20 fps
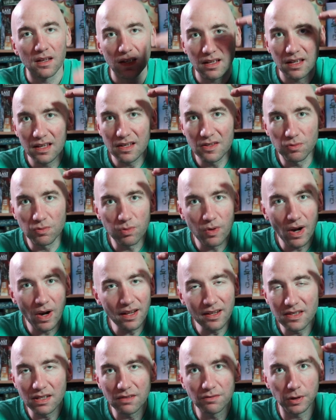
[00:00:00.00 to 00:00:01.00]
is
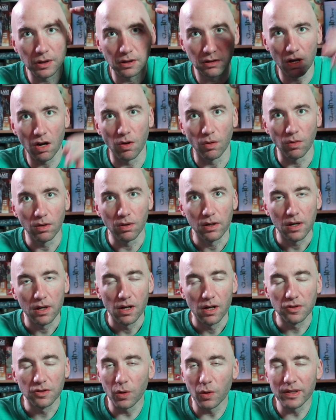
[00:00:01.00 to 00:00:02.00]
relatively low.
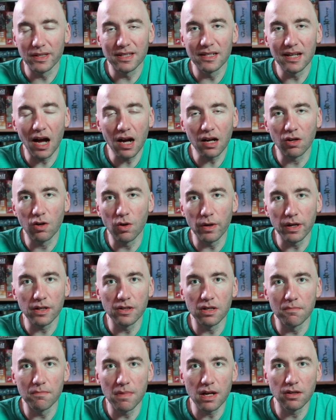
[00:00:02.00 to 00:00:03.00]
So it's not going
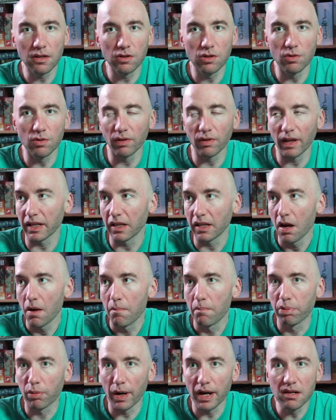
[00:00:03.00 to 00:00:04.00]
to make you like
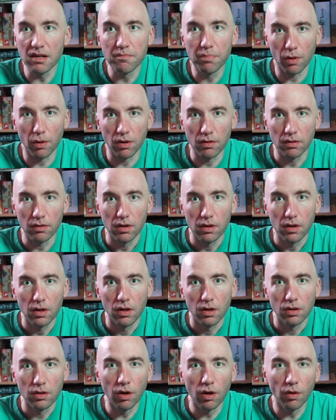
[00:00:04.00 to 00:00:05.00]
brain burn.
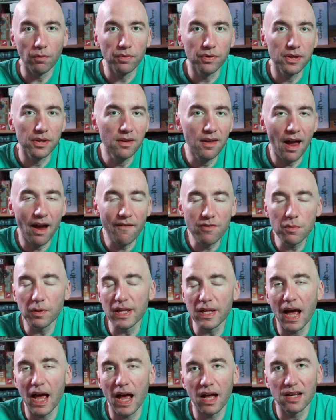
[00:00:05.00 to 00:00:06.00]
You know, everybody
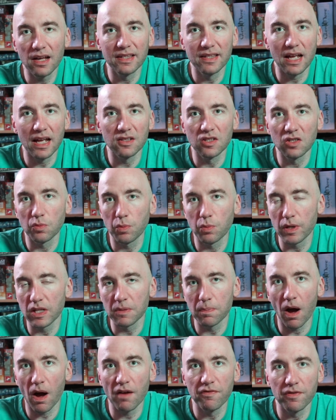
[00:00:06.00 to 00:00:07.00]
has that sweet
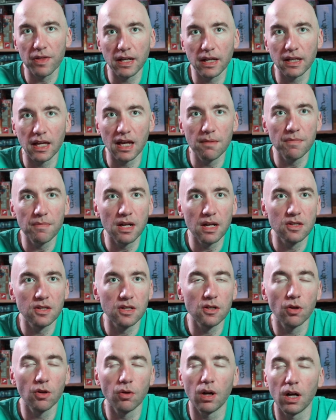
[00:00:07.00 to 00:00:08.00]
spot for that game that is you
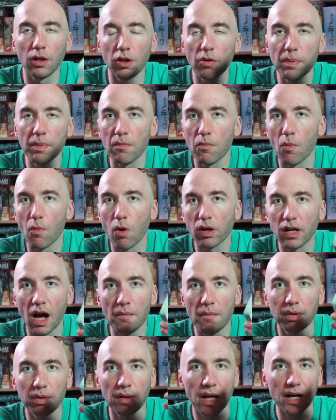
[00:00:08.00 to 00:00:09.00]
know a little bit more
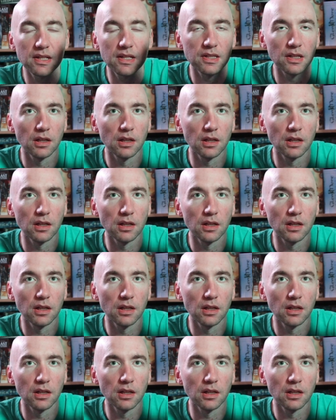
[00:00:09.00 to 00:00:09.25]
complex and a